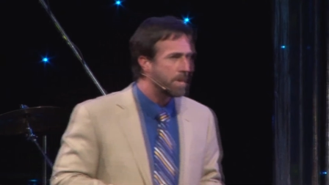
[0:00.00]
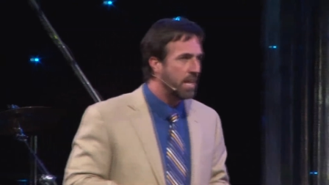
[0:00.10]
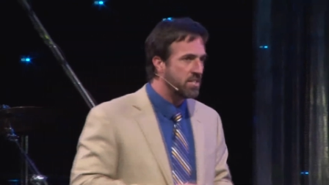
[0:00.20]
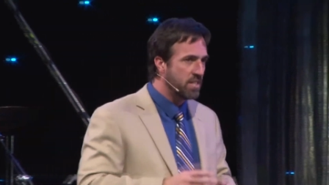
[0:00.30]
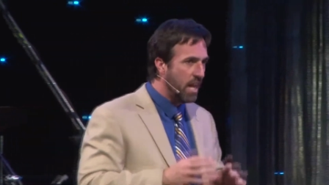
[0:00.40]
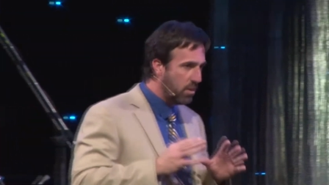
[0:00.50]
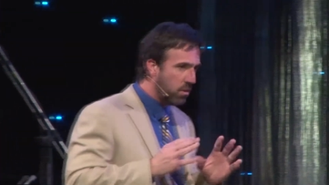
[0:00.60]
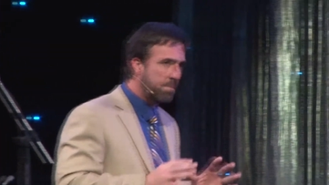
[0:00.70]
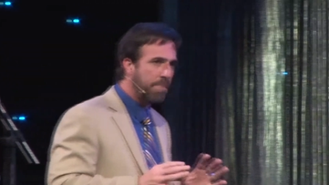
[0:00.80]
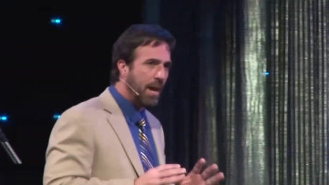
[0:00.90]
It's not
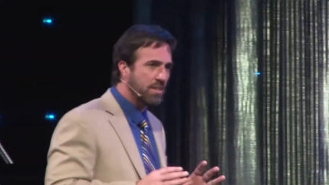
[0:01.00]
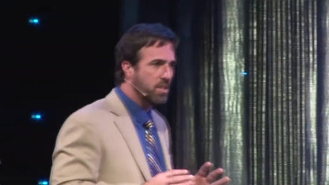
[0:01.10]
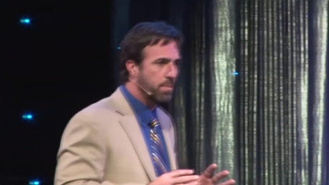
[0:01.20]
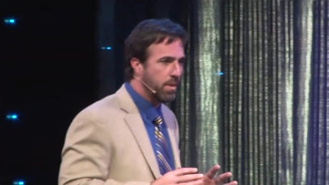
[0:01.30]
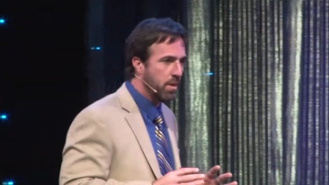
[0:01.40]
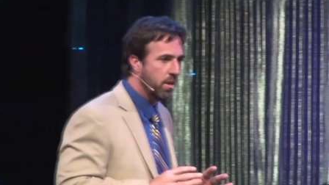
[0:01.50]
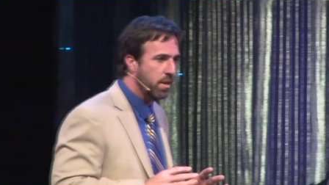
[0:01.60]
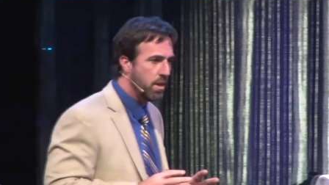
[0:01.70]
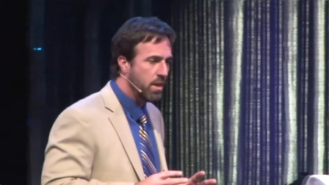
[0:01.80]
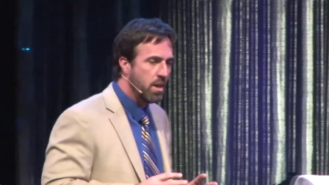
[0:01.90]
only possible,
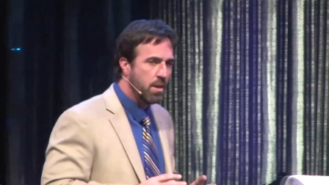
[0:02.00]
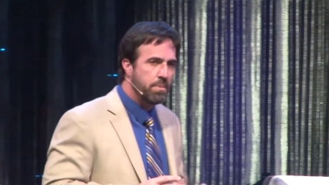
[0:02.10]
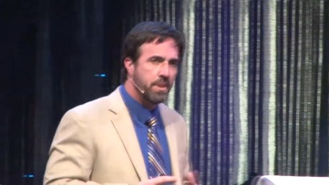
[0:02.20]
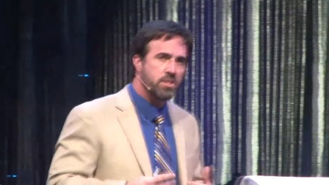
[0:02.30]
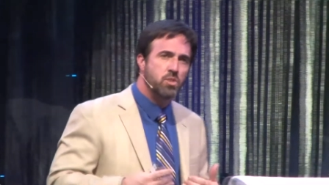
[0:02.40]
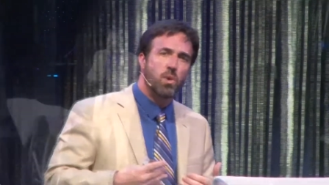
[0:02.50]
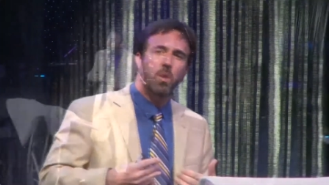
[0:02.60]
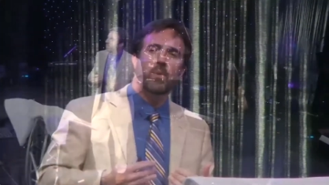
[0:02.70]
but it's what